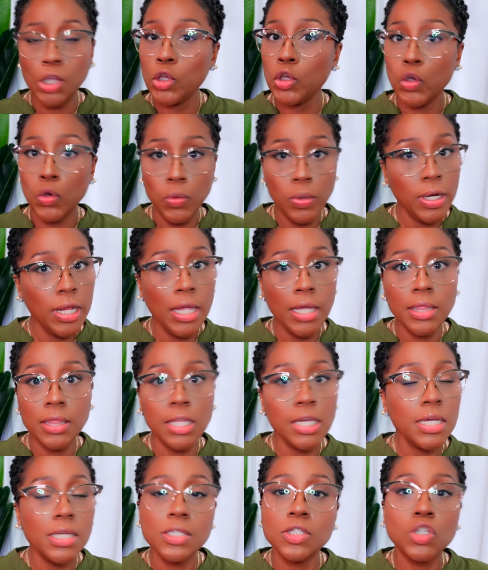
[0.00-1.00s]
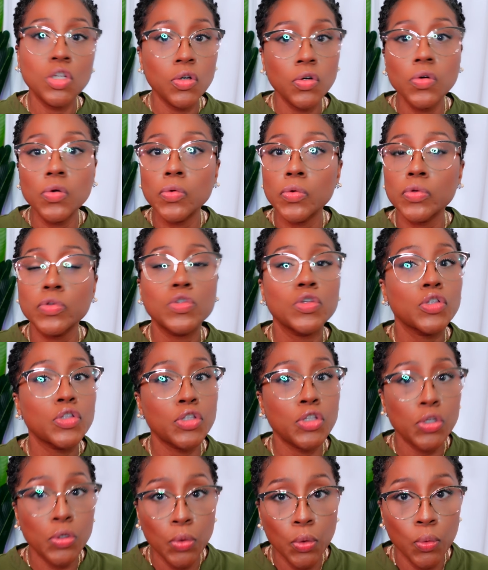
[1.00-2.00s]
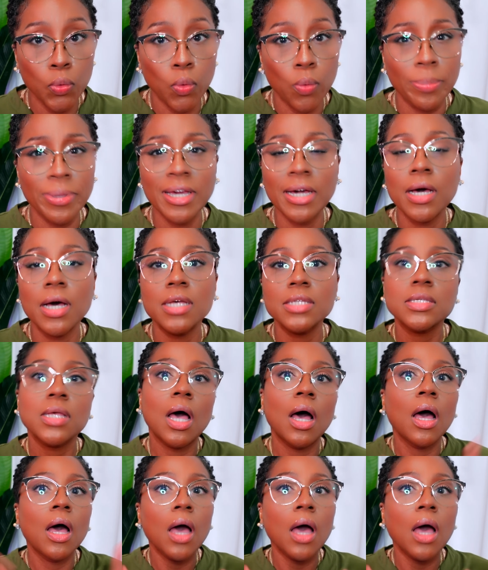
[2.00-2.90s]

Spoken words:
you need these tools too, because